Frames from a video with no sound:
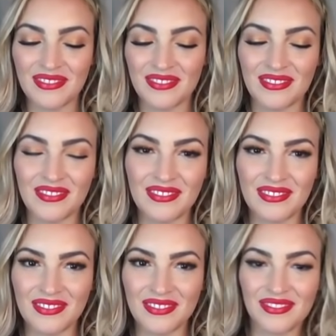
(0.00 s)

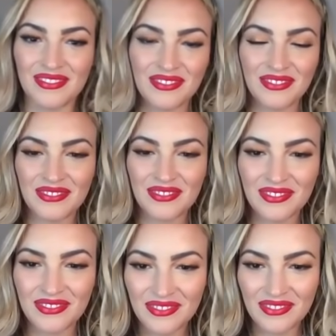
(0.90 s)

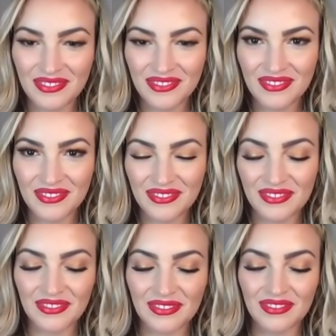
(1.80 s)

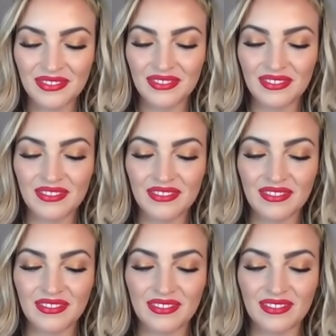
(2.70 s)

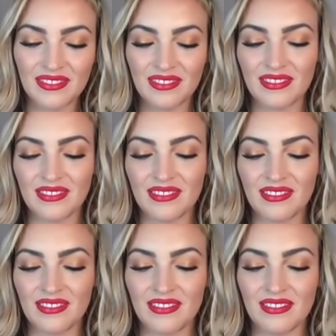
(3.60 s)

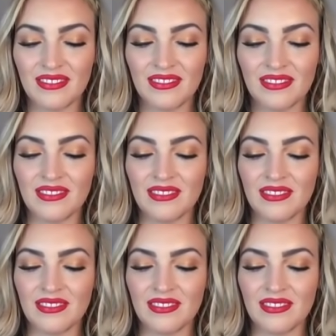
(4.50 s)
No words are spoken by the person on screen.